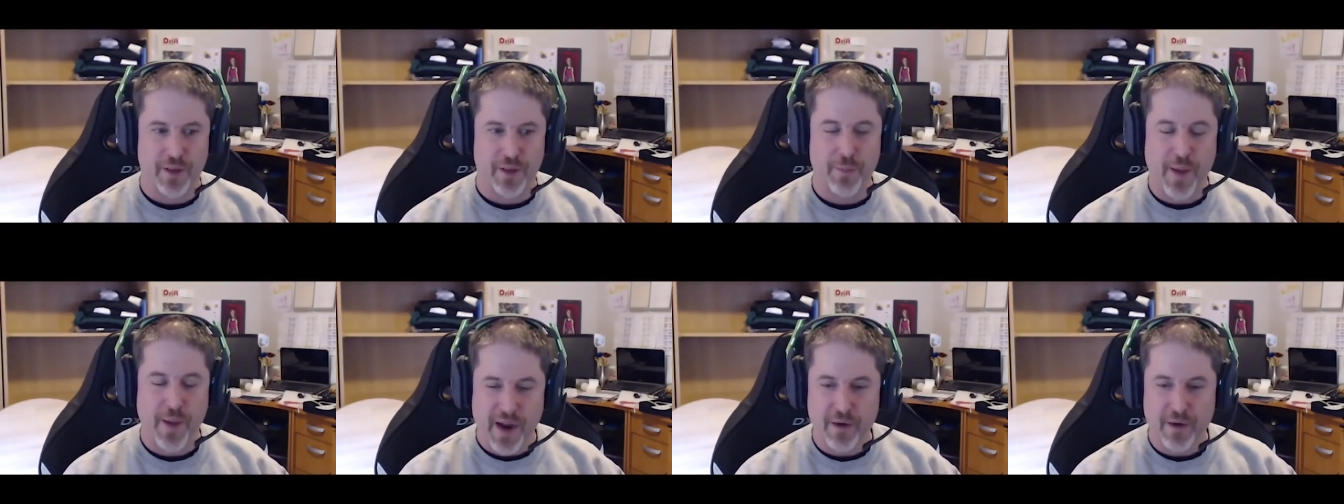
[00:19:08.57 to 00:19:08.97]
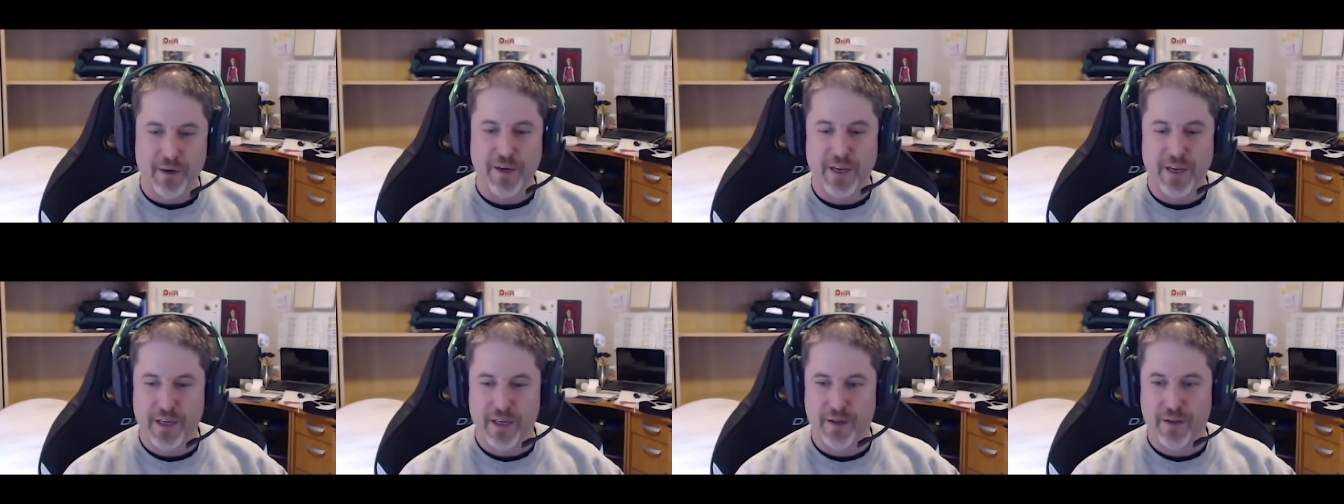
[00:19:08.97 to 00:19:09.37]
The backer
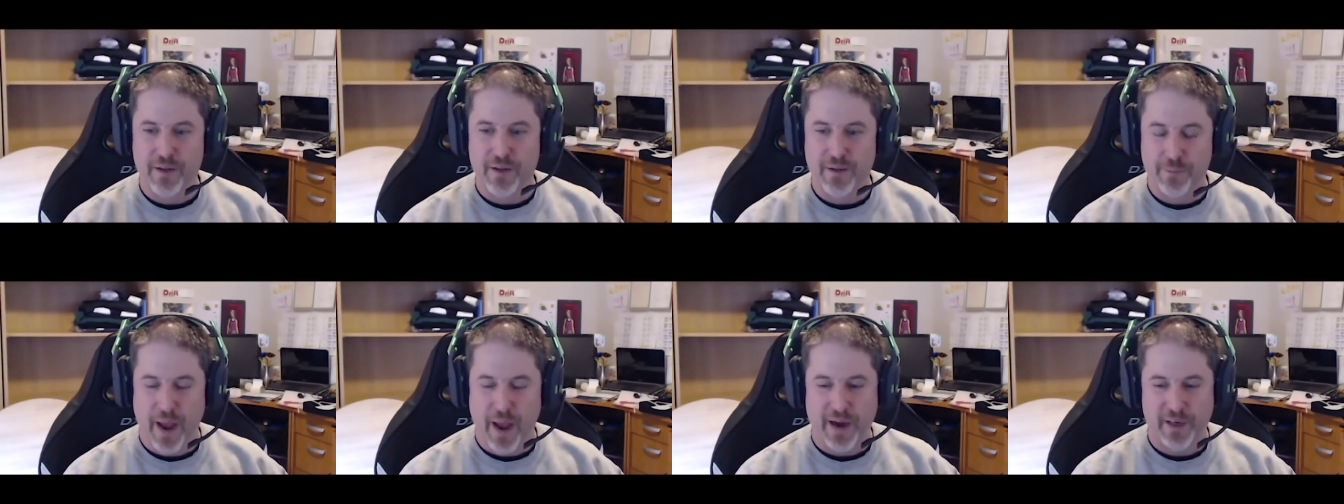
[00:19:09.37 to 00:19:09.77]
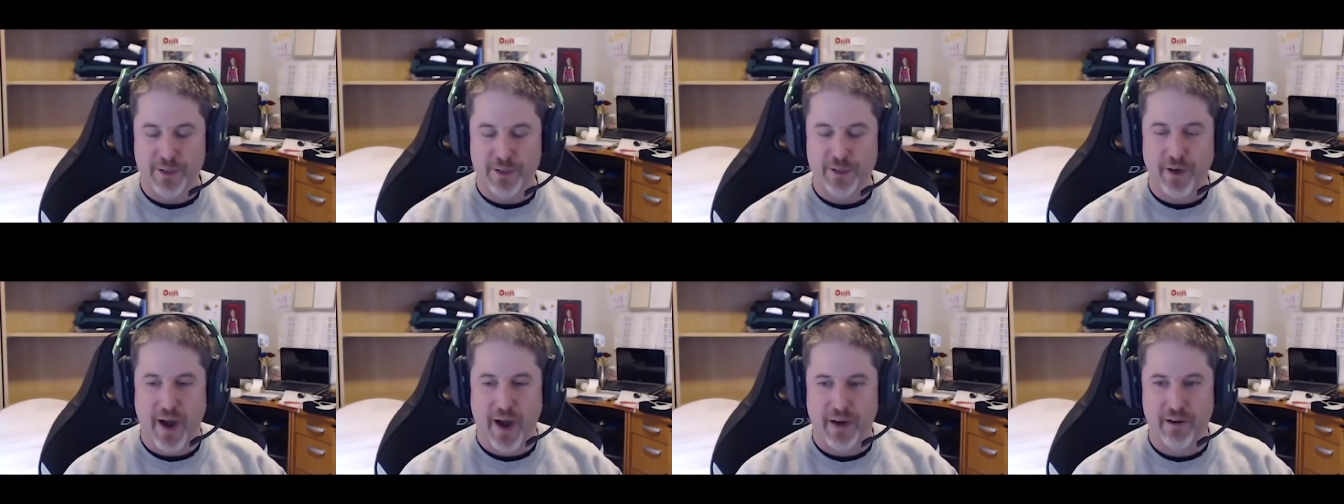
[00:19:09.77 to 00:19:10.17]
kit Backer
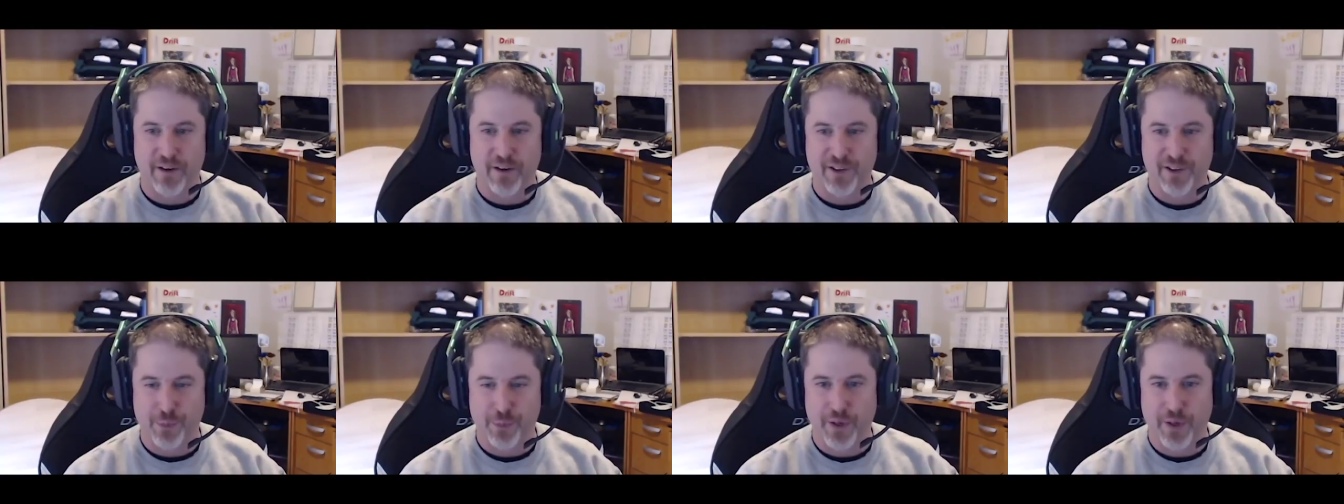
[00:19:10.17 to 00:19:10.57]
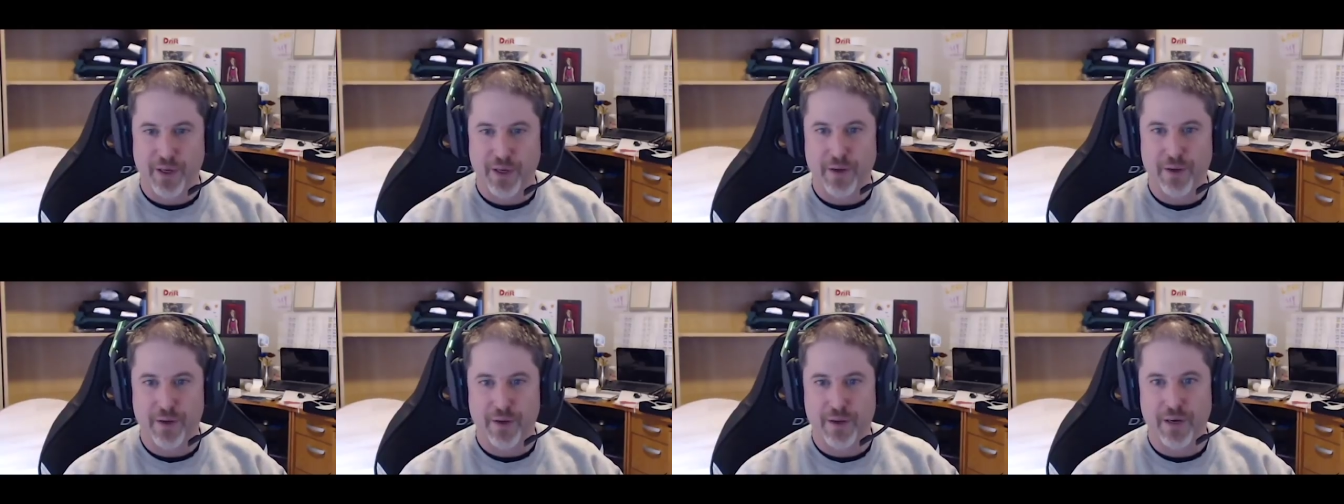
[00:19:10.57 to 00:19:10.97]
Tracker is pretty
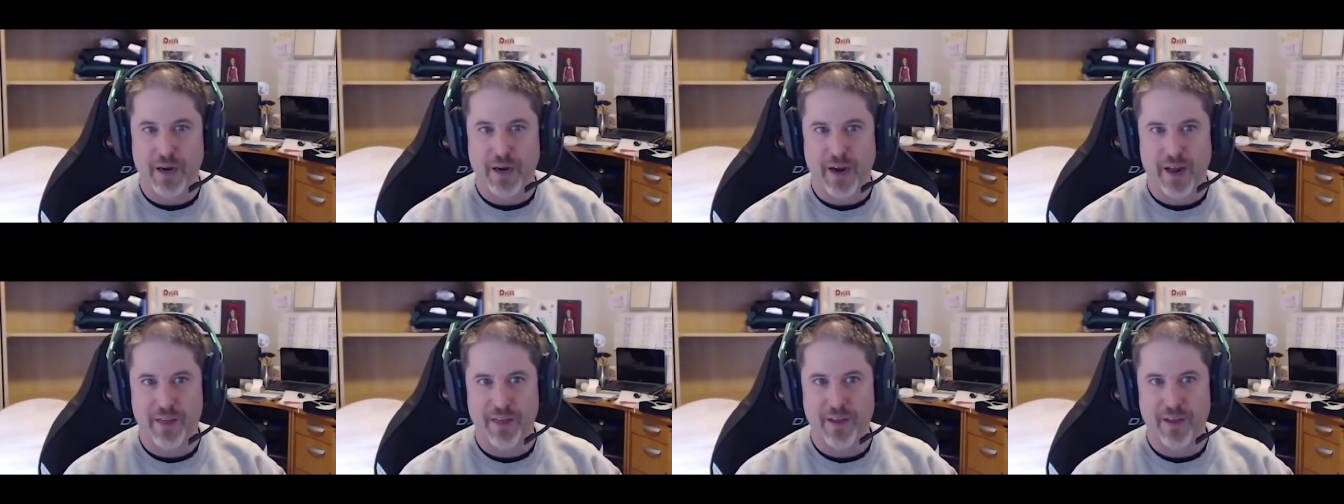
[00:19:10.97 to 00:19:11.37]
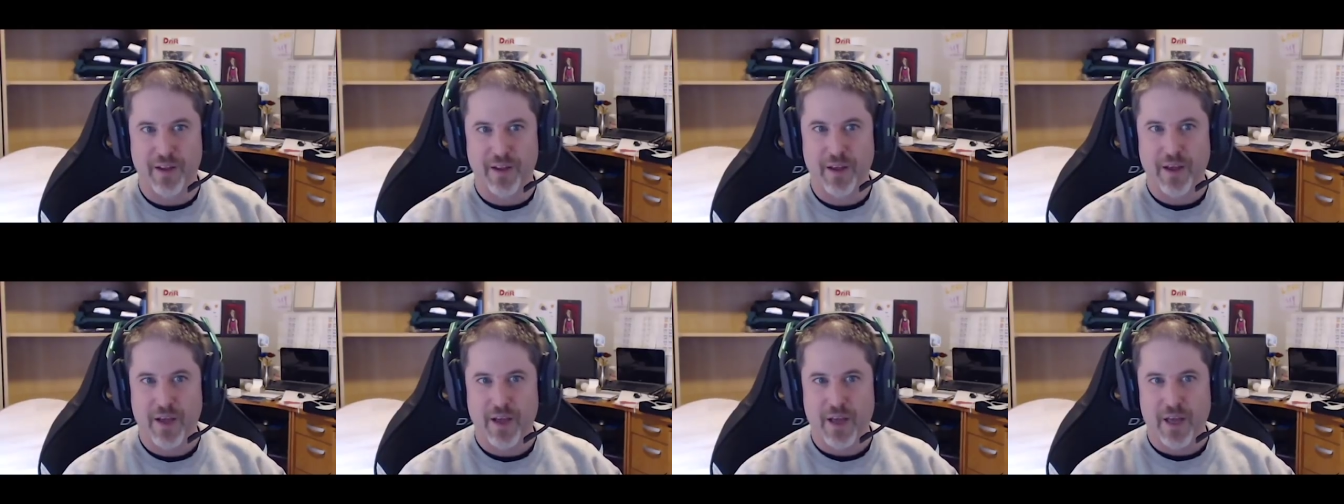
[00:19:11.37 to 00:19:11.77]
good, and I think